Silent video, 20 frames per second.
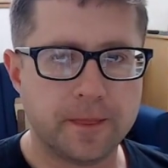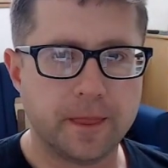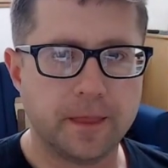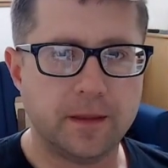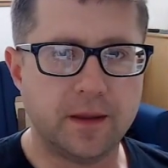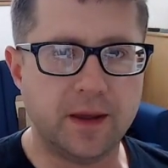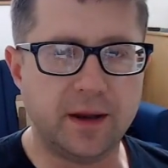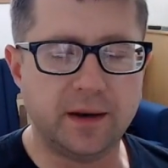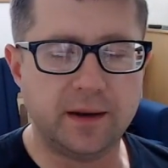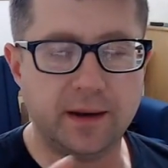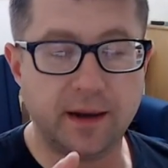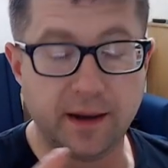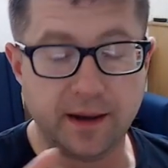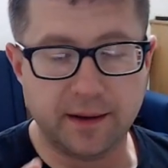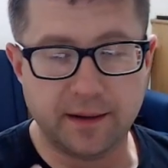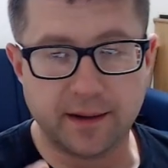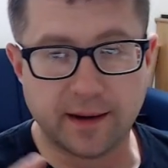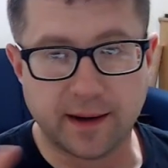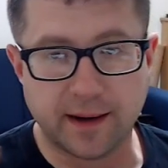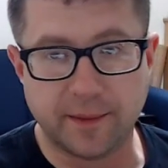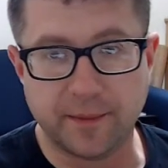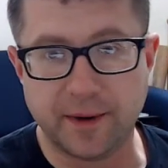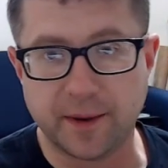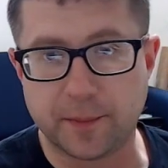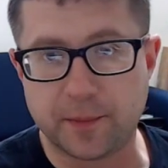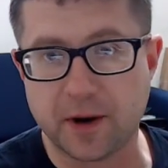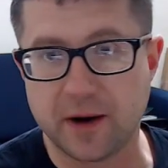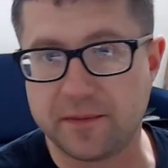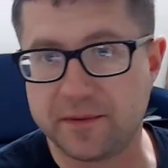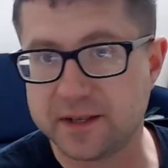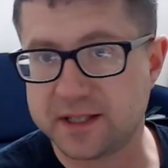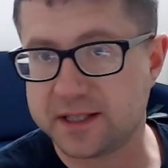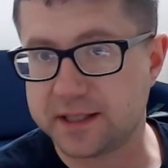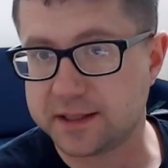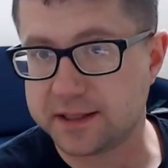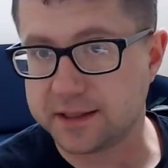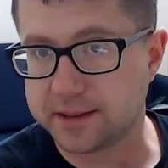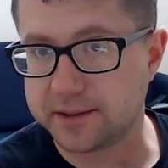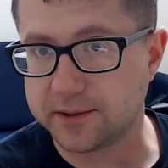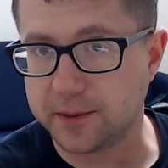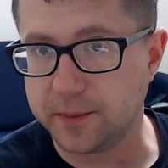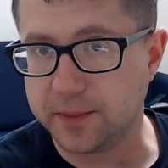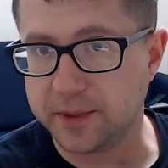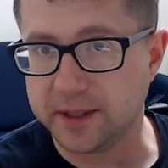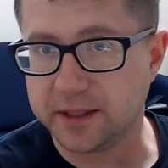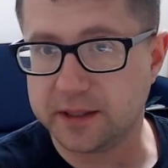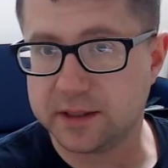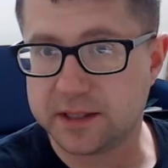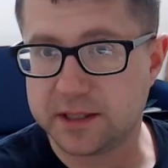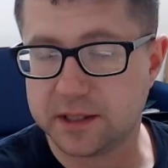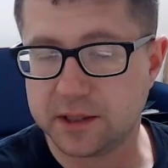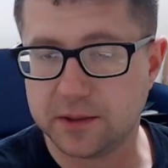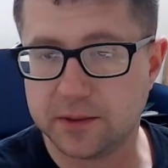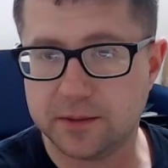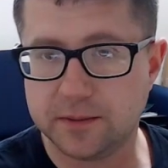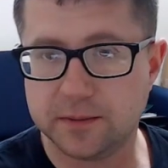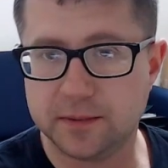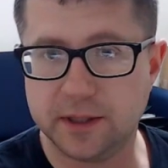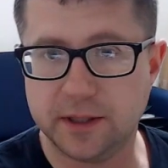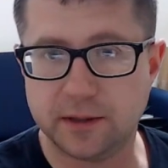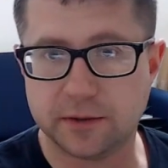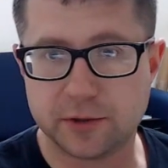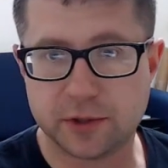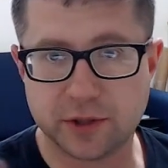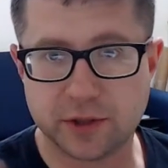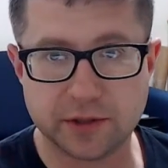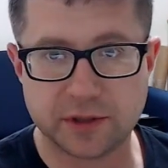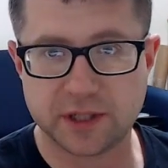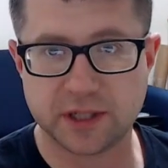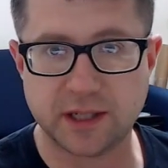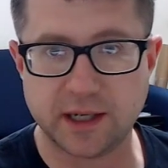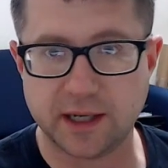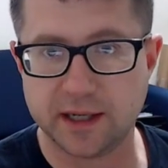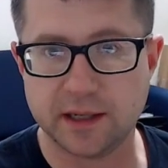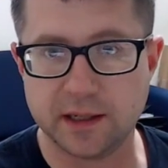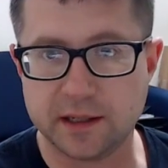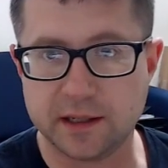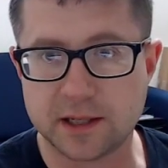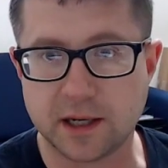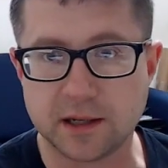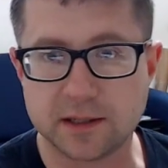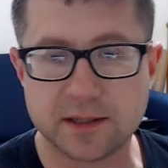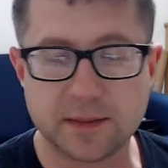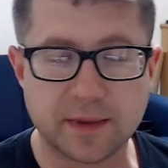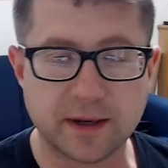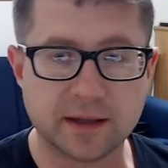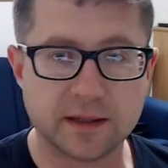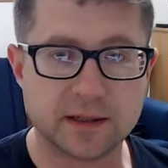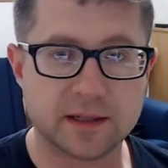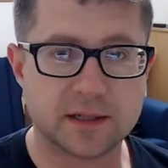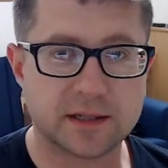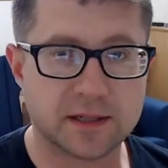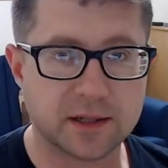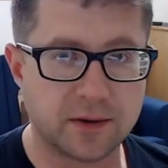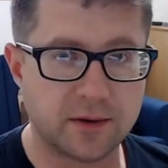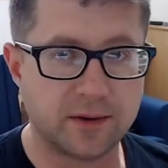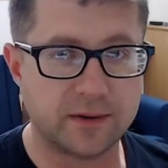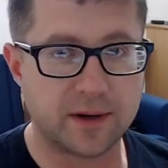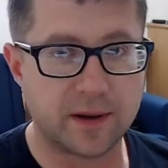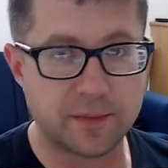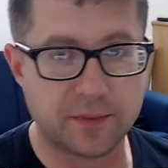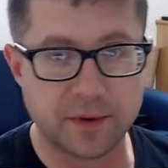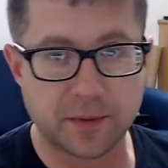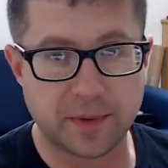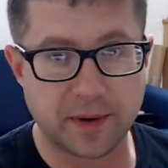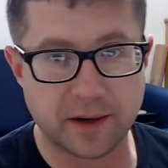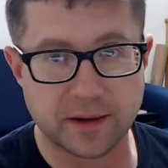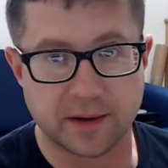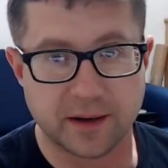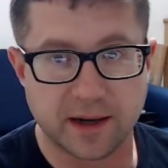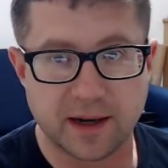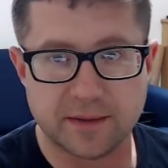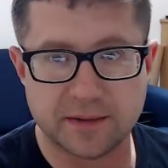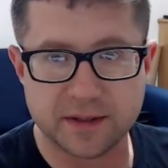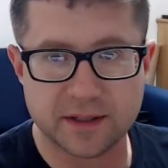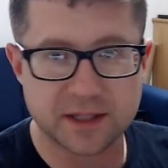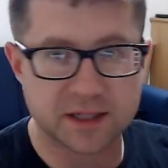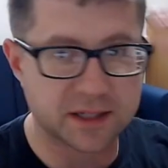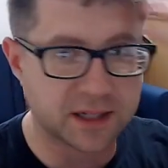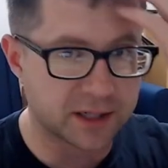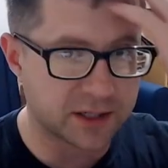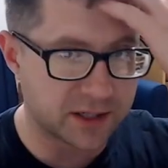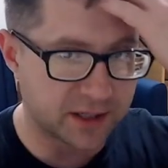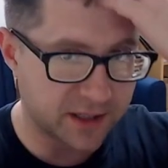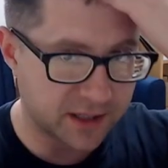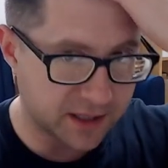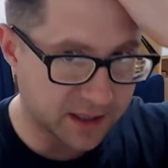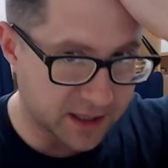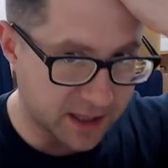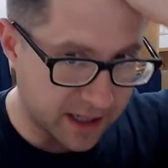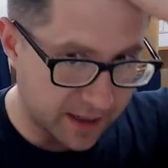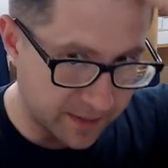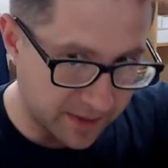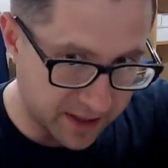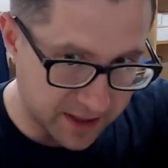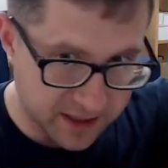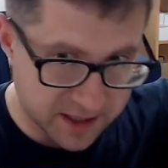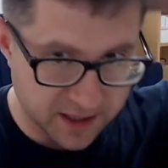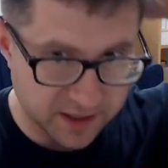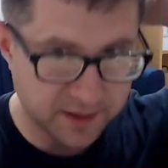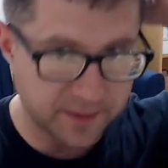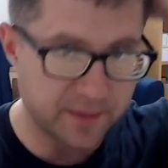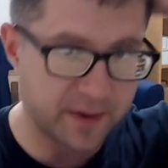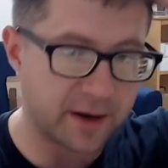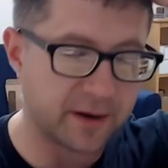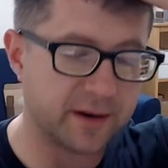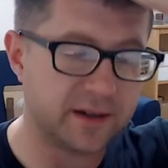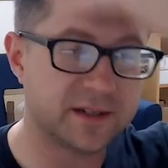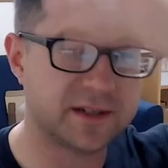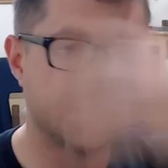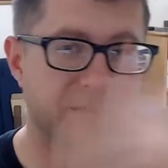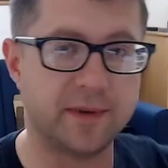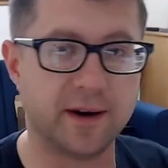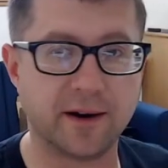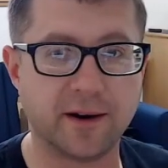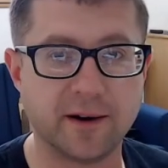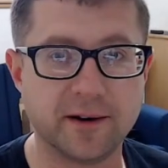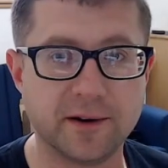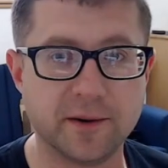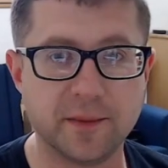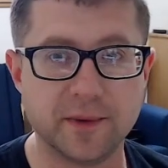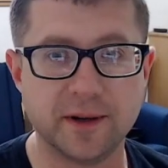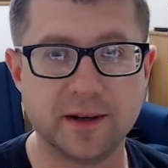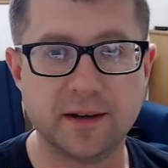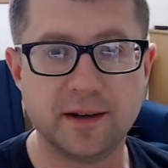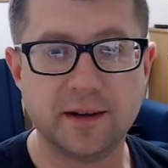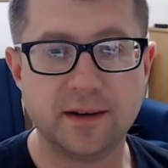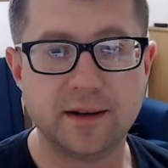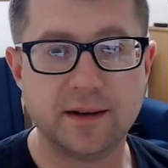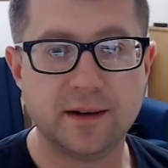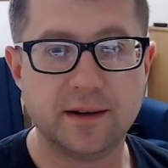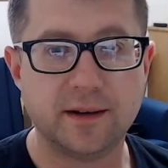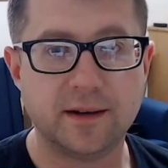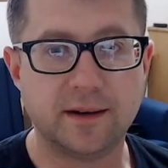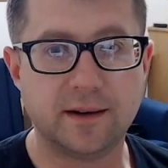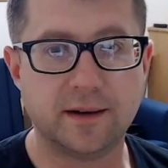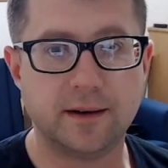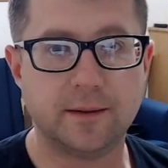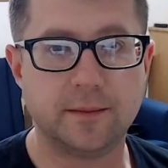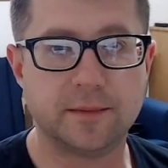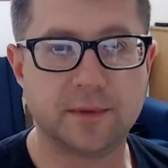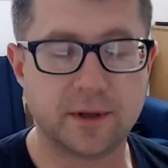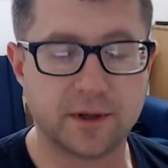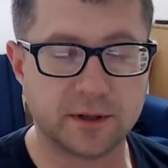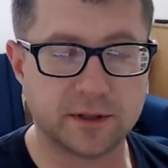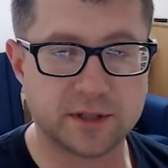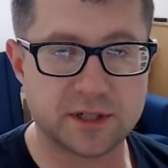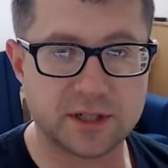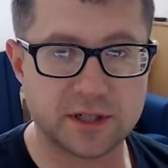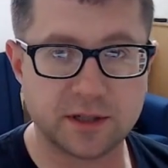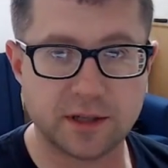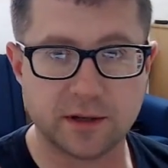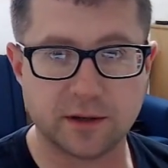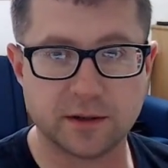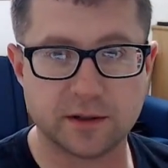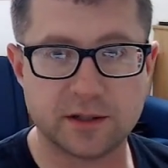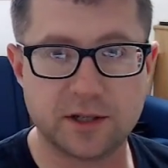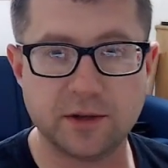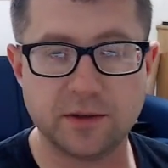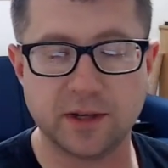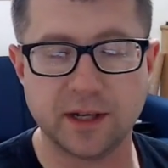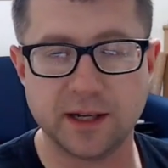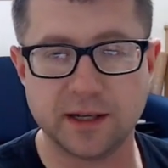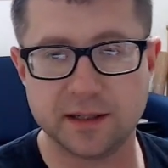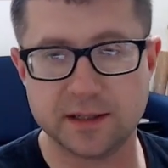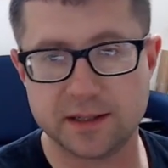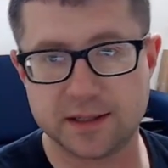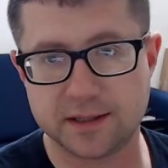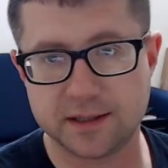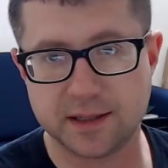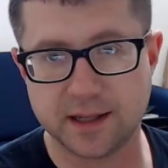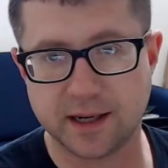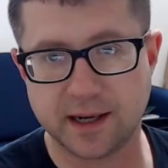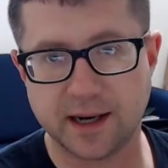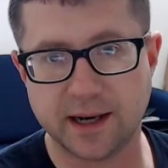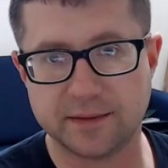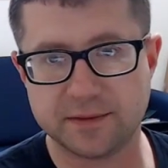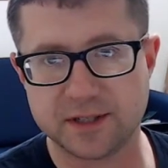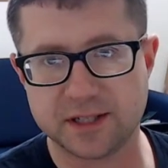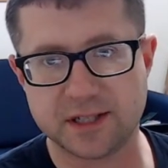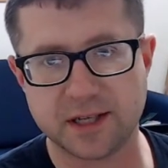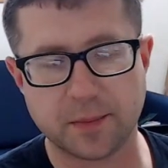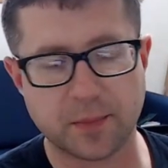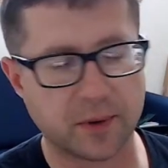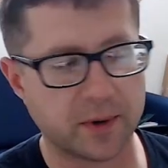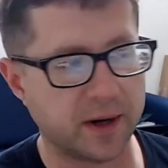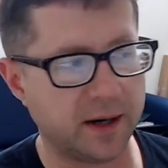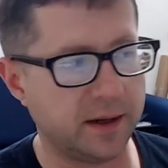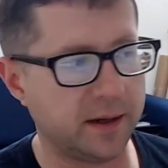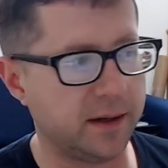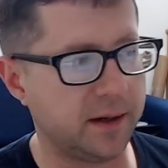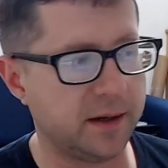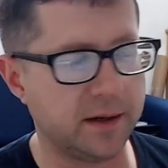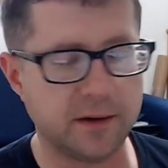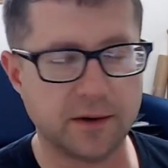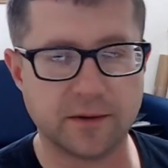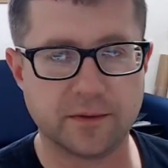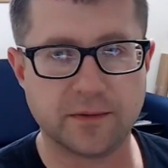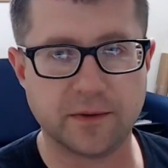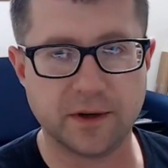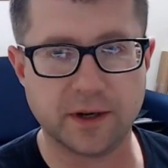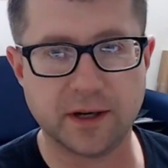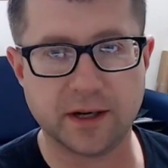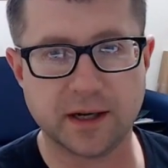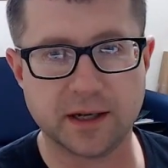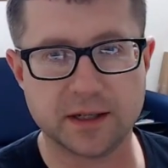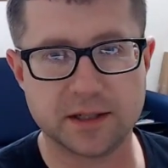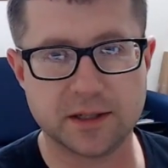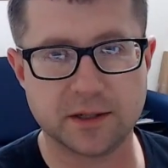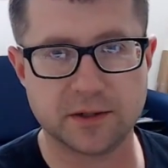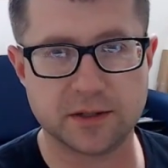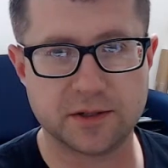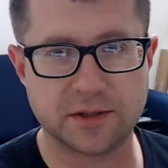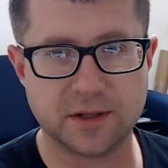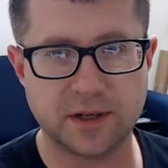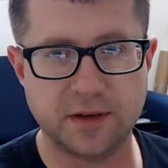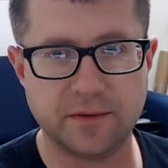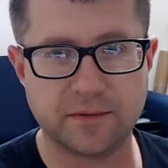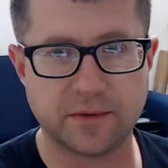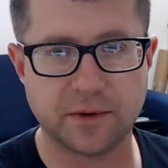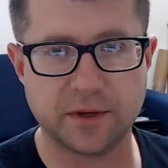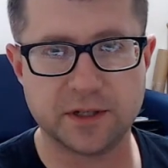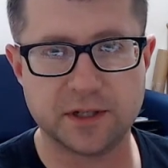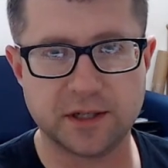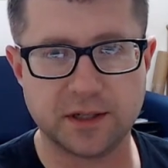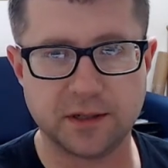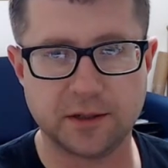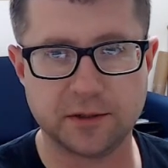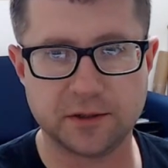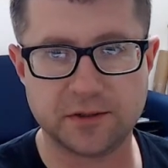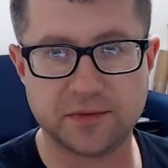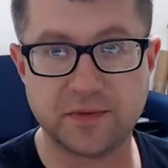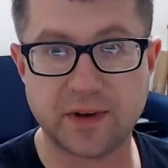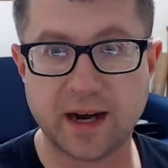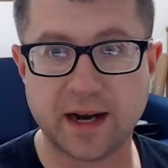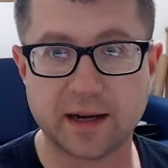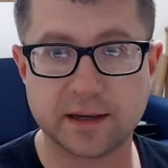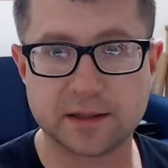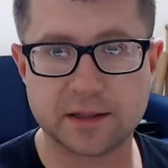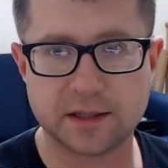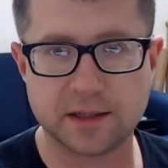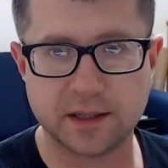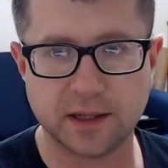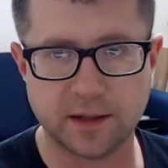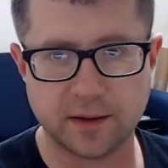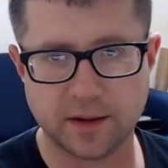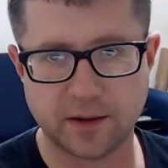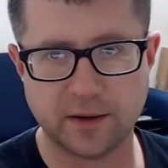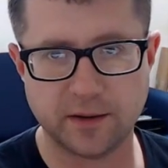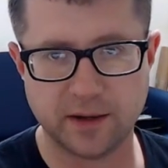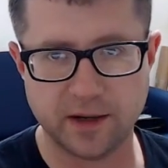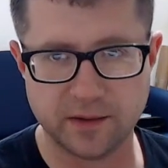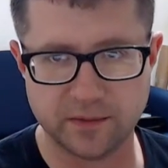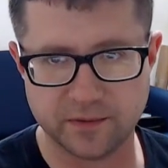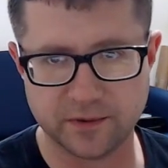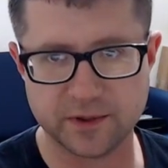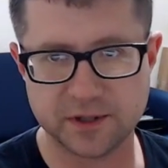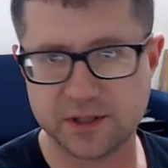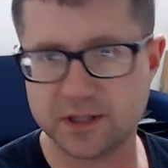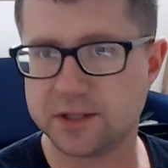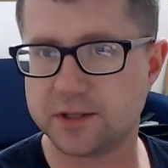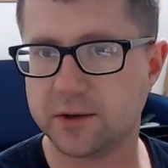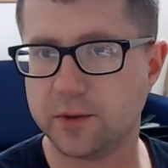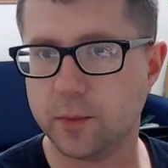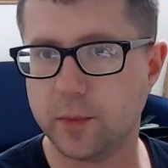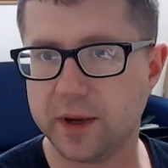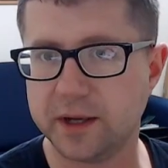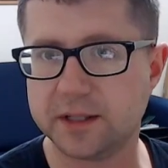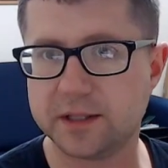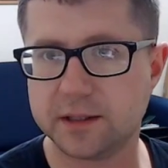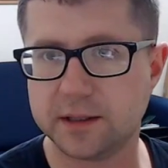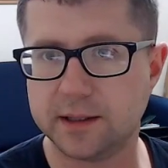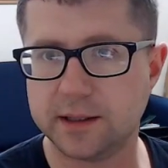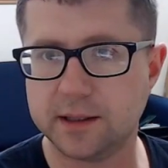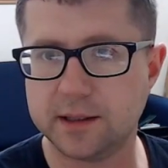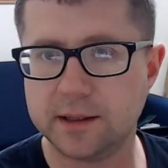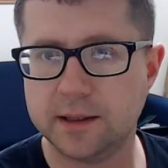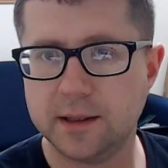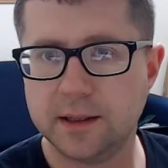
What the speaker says: I'm going to preface this a little bit. So, Schluss and I talked about this, so I'm prepared to have a discussion in the comments on the merits of my argument. There are two things that I have to separate in here for you guys. There's inference and there's facts that the inferences are based on.